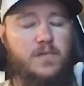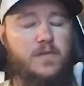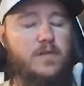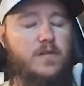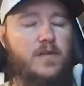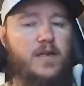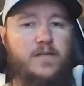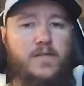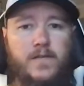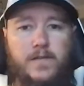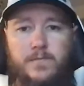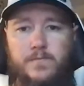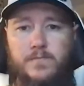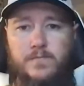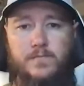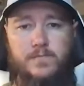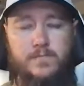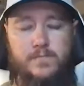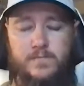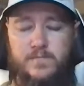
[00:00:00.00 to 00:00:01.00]
Love it.
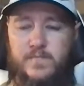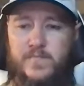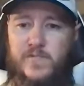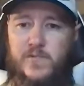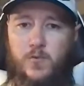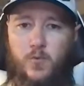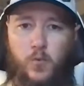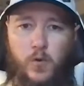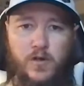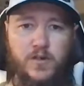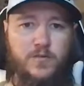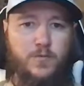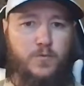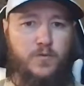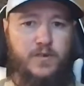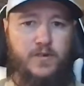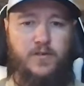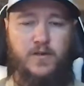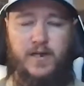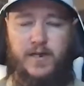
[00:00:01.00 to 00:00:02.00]
Works
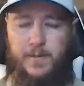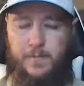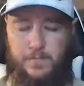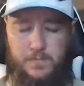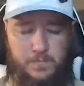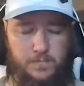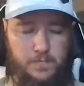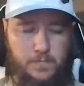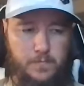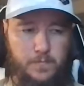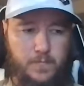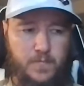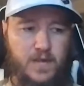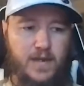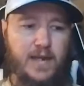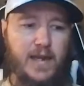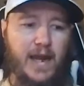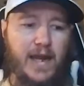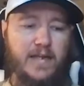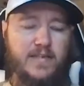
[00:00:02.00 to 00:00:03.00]
really great.
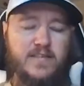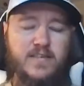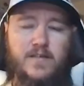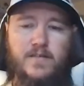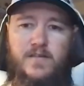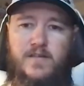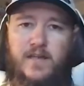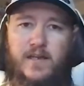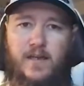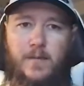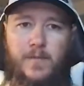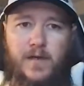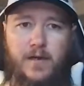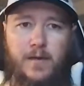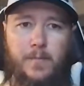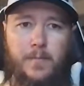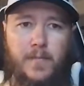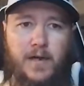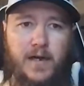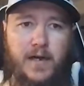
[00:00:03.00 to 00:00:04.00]
Casts everything about a
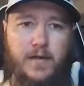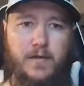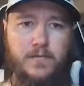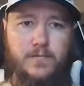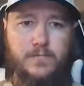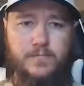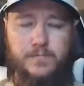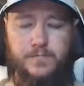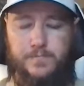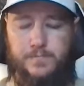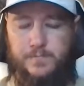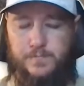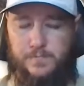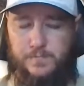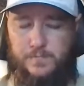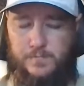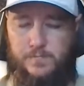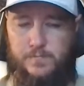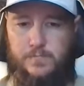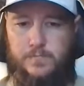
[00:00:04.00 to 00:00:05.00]
mile.
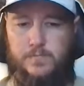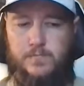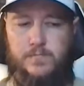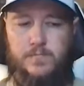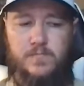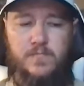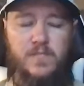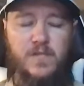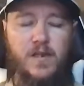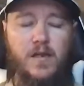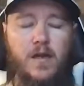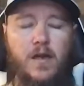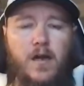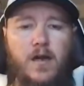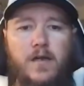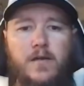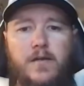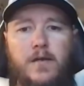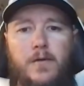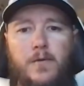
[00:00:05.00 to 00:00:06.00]

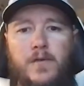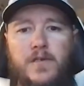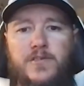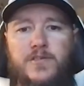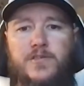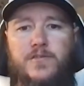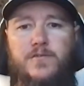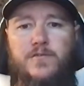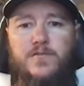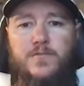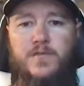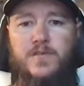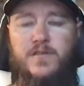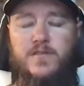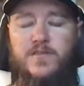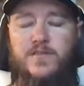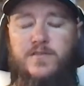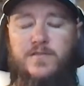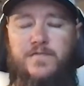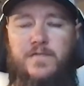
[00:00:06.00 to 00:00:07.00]
No issues with it
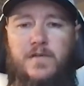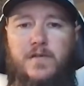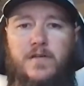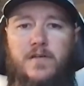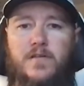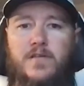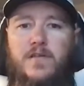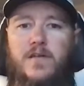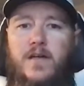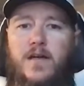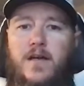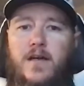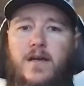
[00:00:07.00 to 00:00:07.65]
so far.